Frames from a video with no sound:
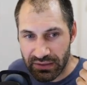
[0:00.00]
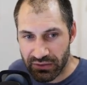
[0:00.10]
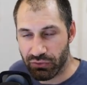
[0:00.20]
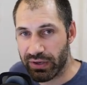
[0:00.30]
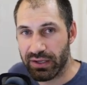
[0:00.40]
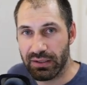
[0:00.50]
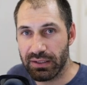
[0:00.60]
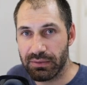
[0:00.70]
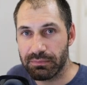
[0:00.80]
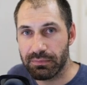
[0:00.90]

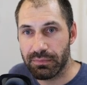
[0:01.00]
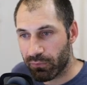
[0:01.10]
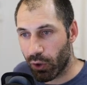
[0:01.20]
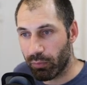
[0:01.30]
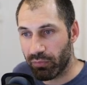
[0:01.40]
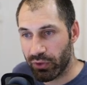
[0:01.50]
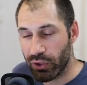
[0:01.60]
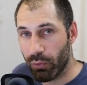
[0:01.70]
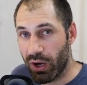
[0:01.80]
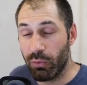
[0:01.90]
directly from the
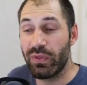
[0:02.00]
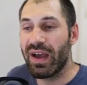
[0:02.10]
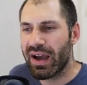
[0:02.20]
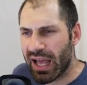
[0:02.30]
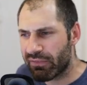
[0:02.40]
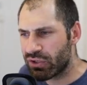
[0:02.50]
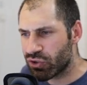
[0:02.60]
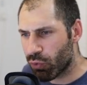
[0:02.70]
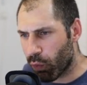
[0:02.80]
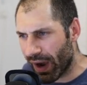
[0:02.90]
UI without having
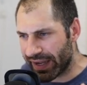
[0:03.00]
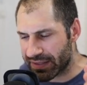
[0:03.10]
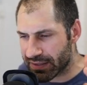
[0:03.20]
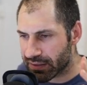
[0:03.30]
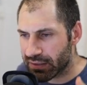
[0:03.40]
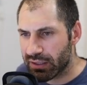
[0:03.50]
to wait,